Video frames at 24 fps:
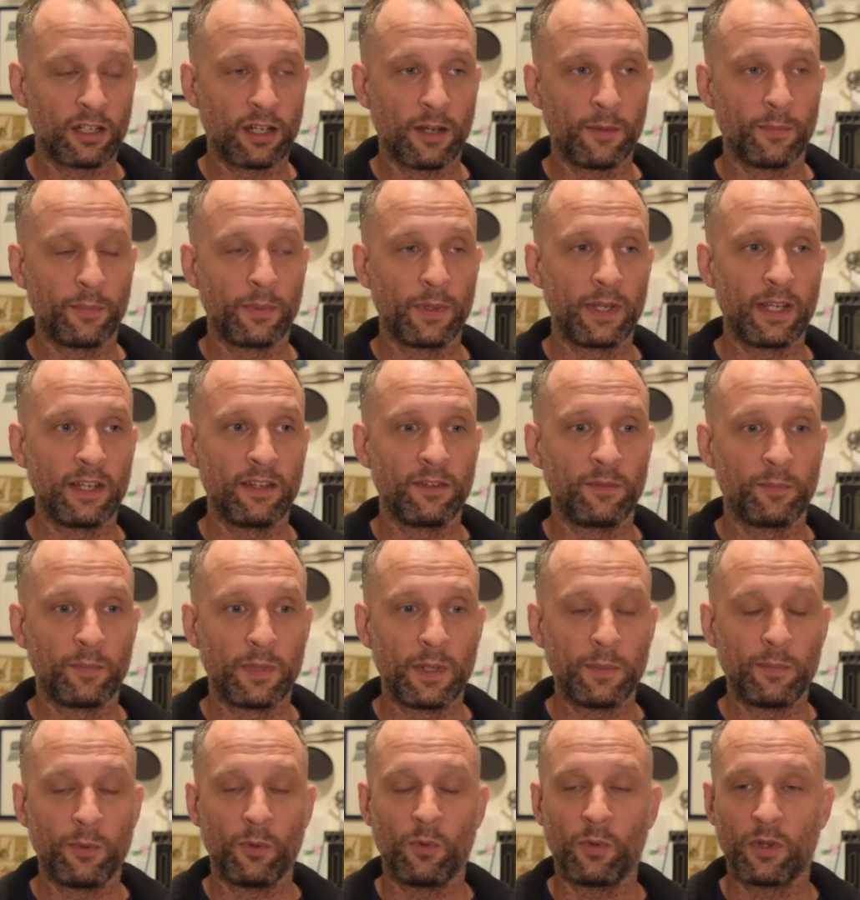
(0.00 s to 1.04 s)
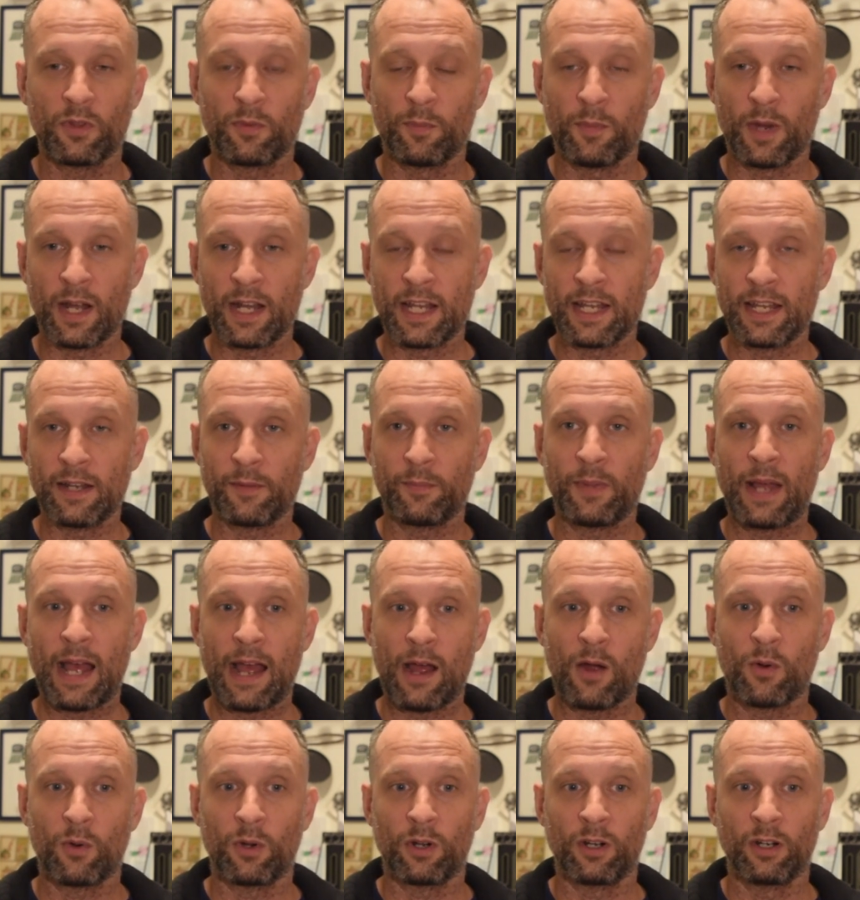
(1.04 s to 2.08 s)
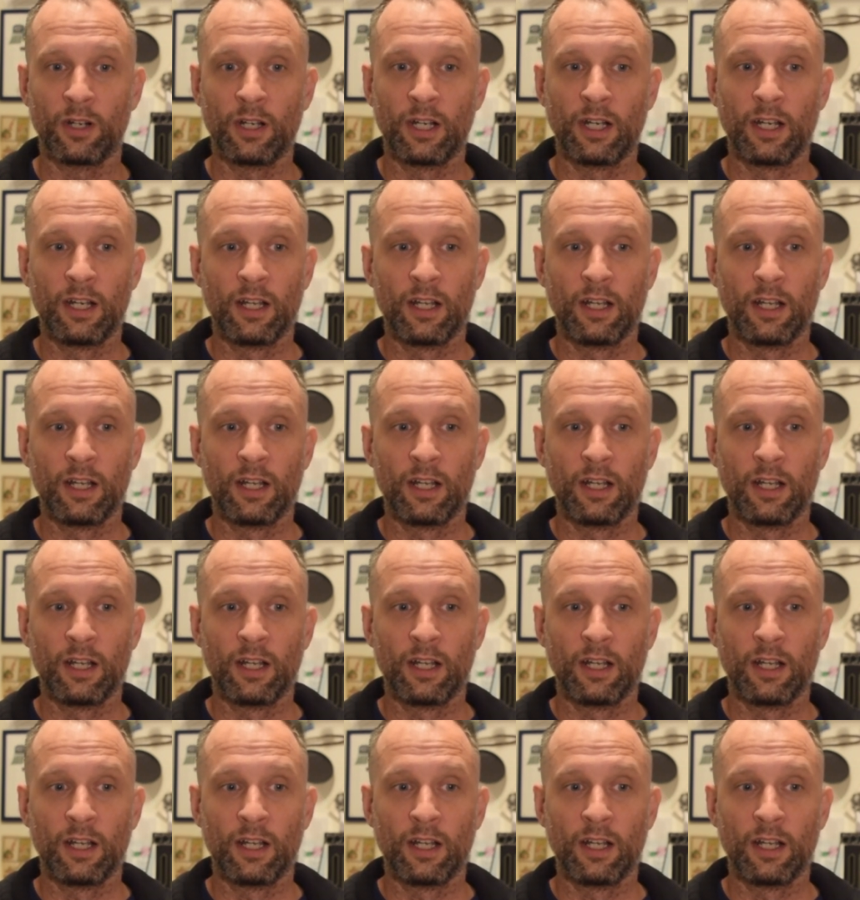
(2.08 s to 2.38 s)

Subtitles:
companies, people with money and power